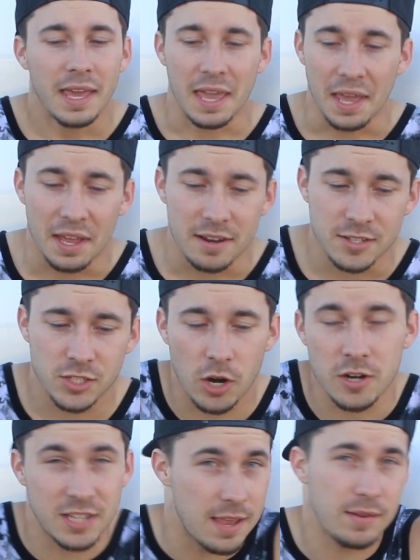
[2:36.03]
and
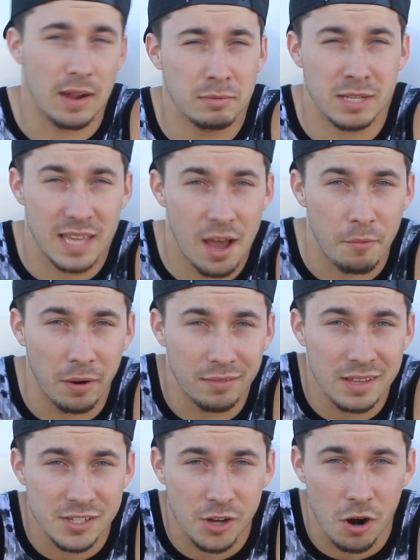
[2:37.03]
start saving up to get one
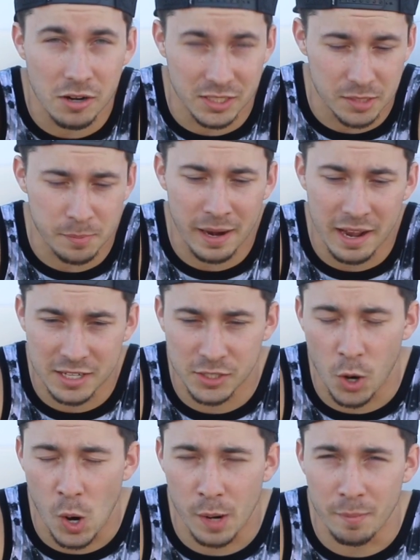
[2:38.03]
of these cars as my next
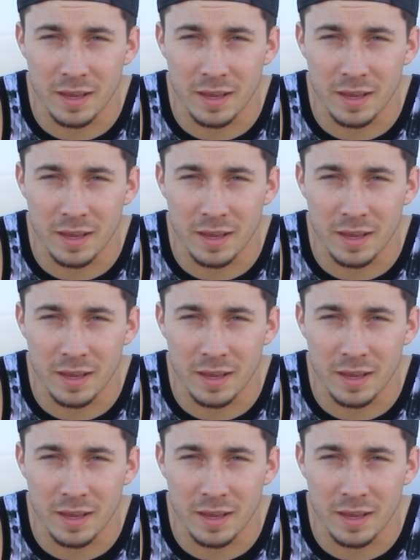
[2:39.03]
car,